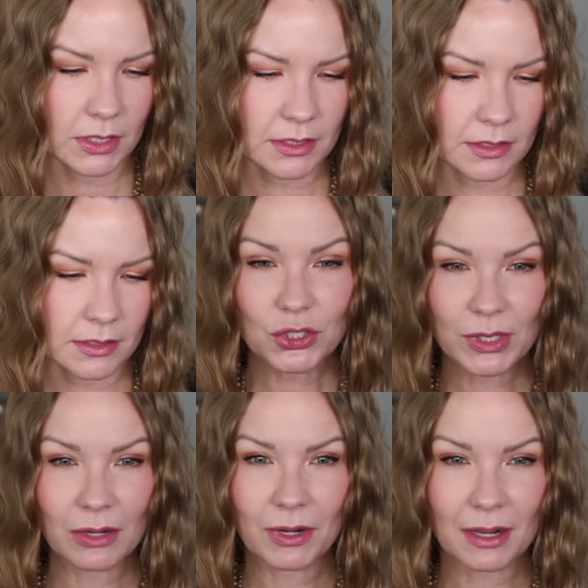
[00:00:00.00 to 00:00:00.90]
is this? You
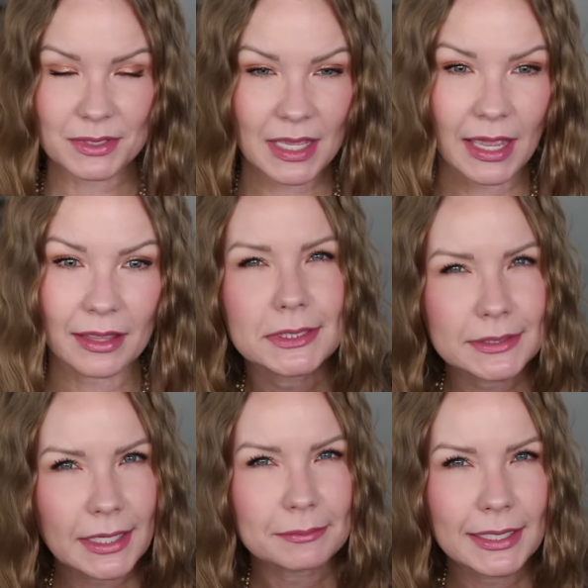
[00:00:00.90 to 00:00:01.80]
get what I'm saying. Does
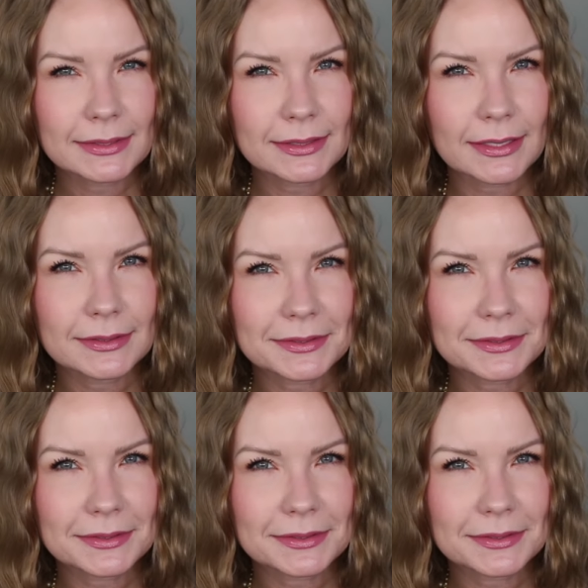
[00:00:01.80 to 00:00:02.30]
that make sense?